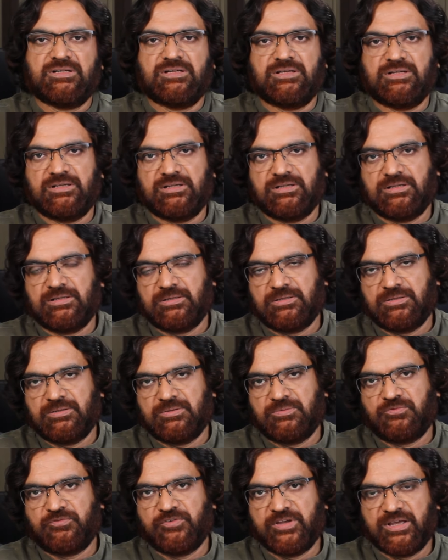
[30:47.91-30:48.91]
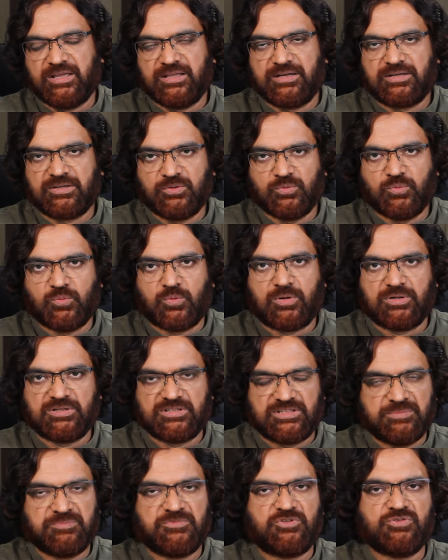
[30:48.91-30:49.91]
where you
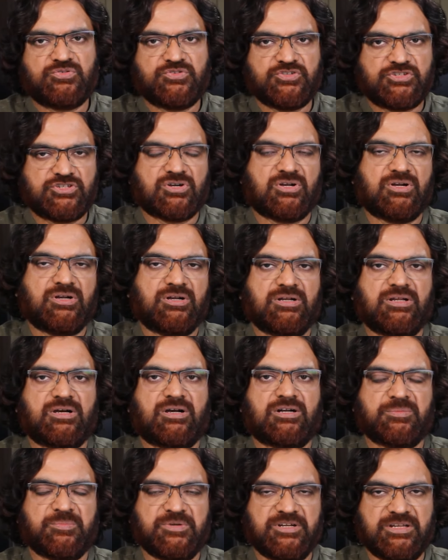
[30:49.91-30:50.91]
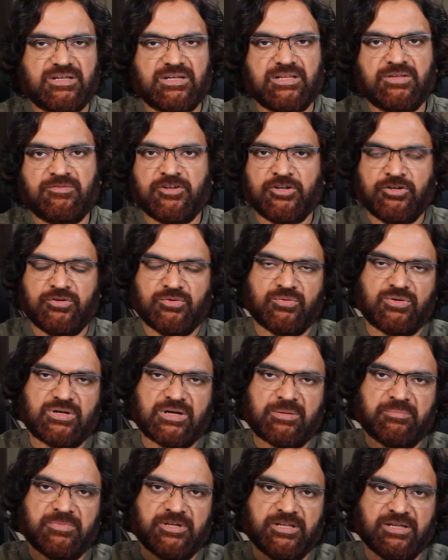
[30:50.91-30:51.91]
want them to switch on automatically when you
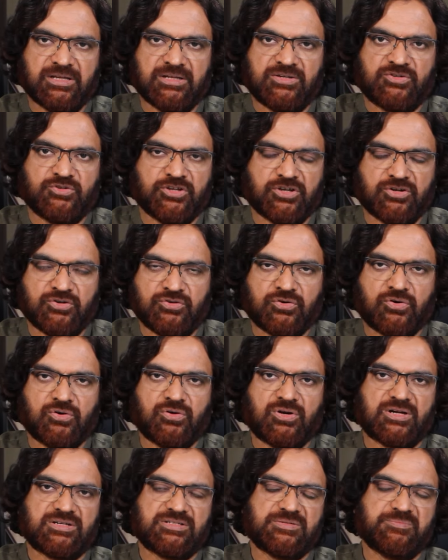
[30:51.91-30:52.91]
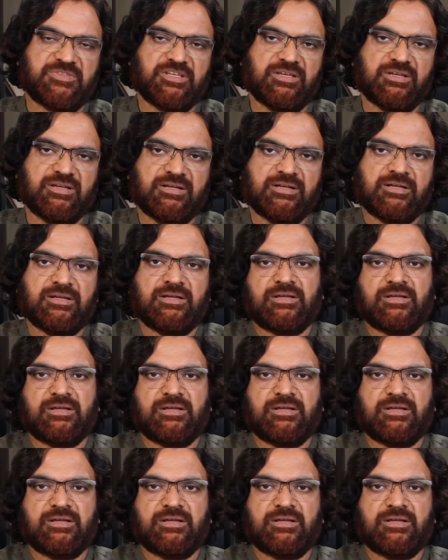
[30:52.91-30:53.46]
come near to your door or something.